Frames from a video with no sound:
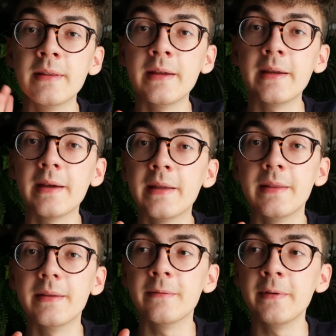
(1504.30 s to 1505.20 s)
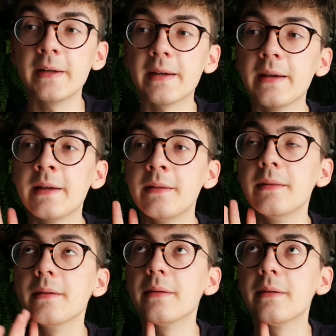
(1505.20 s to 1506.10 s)
day and week,
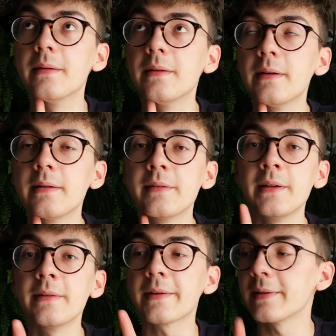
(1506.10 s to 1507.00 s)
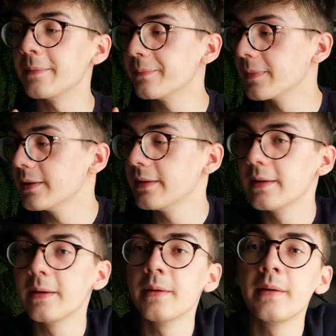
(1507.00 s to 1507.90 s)
and see you next time.
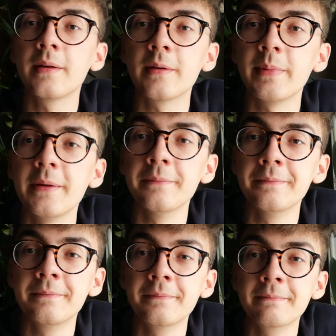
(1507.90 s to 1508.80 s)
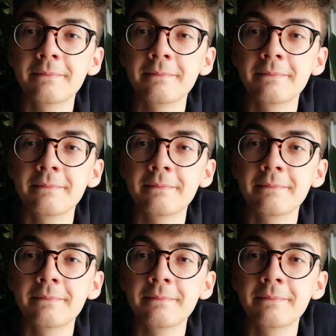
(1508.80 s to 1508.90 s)
Goodbye.